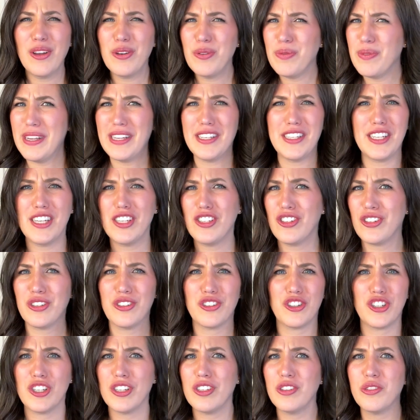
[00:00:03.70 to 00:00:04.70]
do we teach our
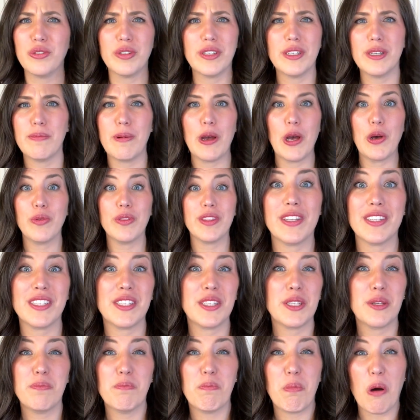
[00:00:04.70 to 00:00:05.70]
children about the
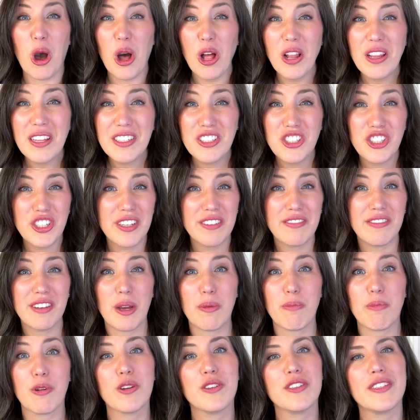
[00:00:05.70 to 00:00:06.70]
symbology of
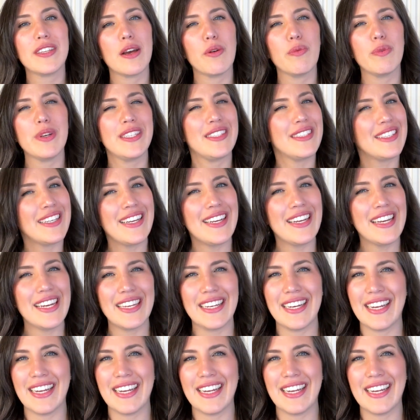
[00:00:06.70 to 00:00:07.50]
numbers that we see in